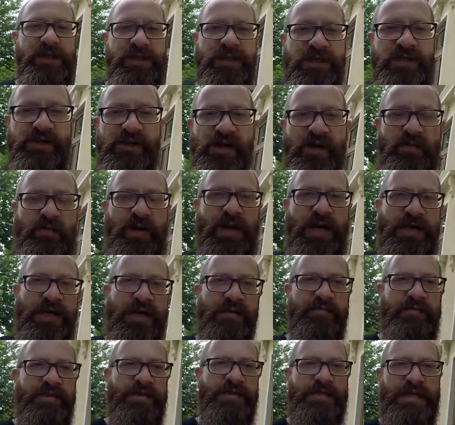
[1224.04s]
a DJ plug
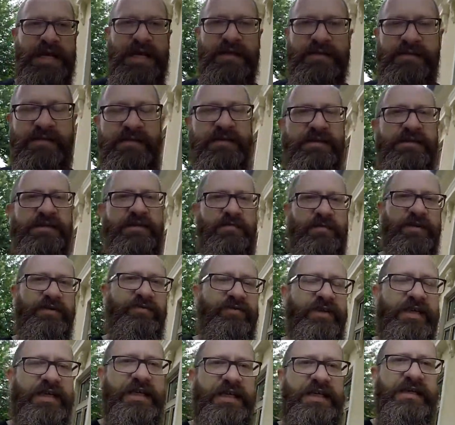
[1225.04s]
up the sound system if
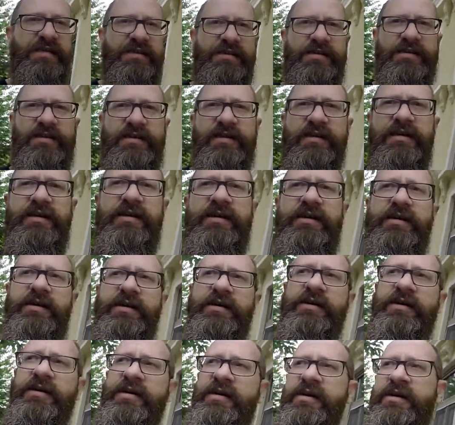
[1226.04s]
he needs it,
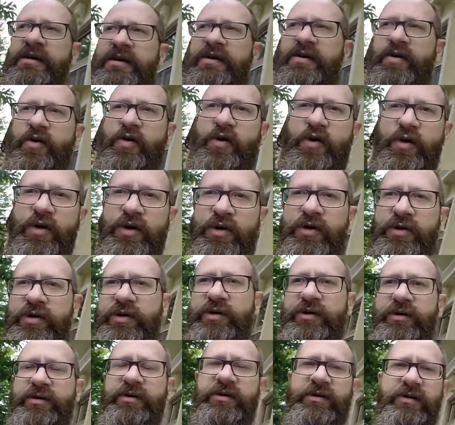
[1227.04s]
or
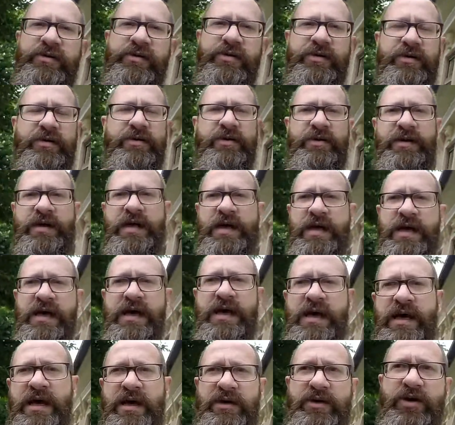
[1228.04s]
her.
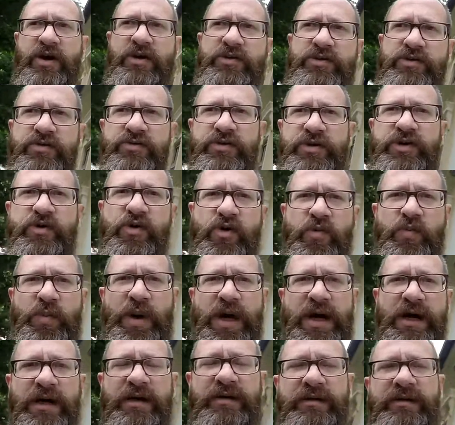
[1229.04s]
You know, do your
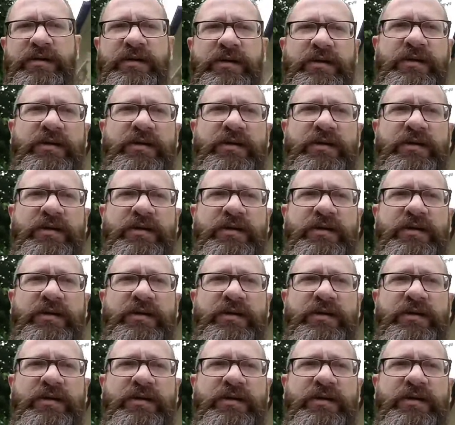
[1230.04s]
part